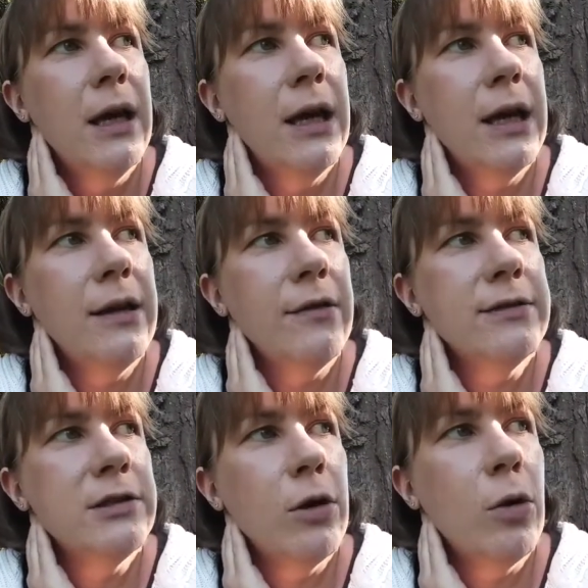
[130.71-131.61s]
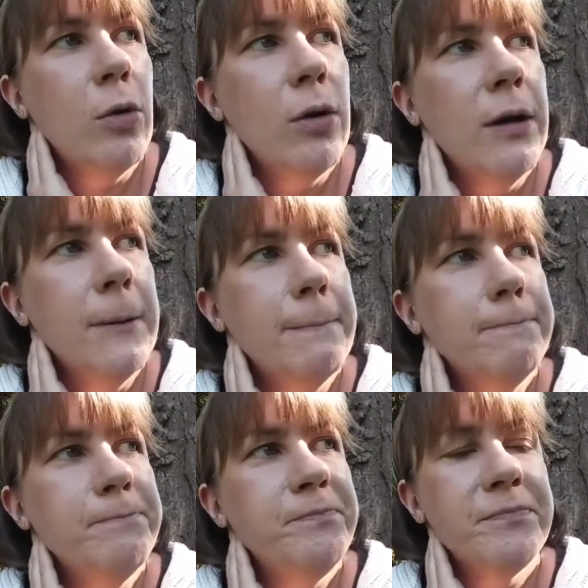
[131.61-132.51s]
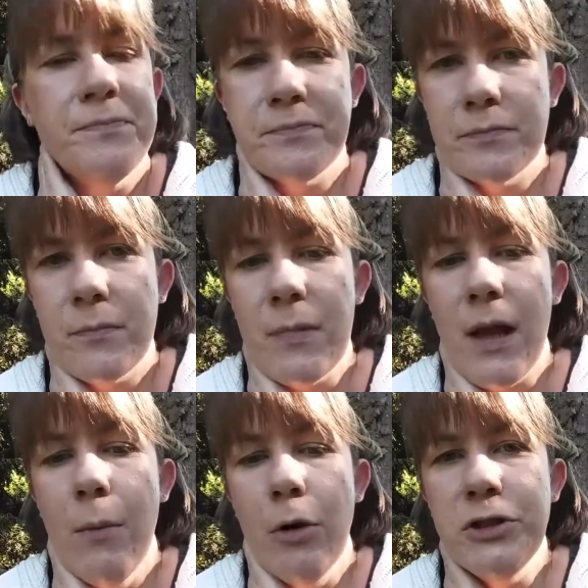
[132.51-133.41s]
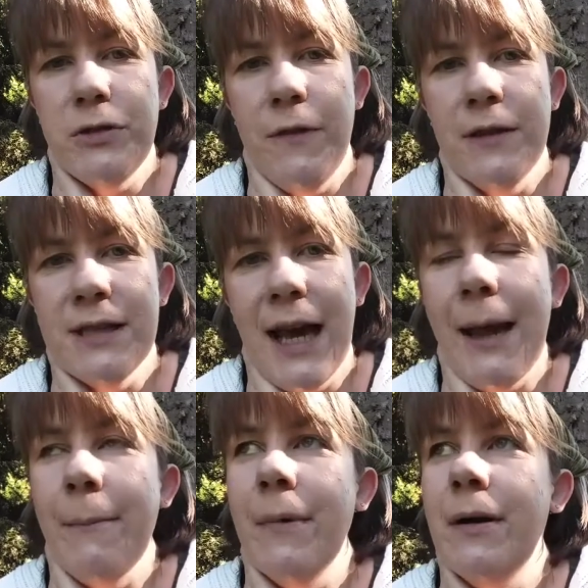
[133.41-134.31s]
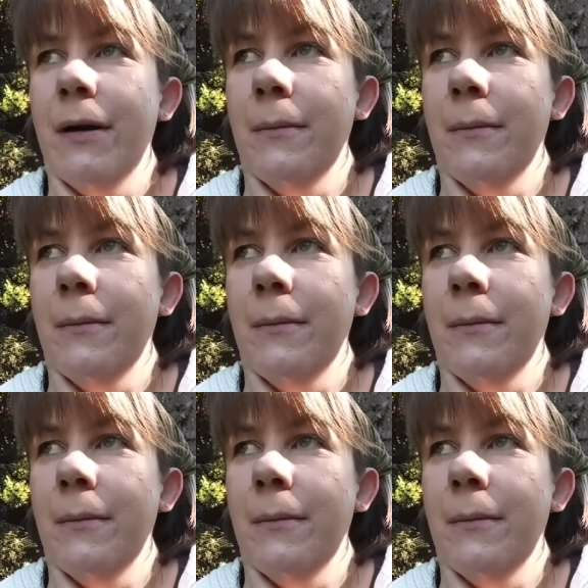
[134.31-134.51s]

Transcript: And so most of the time,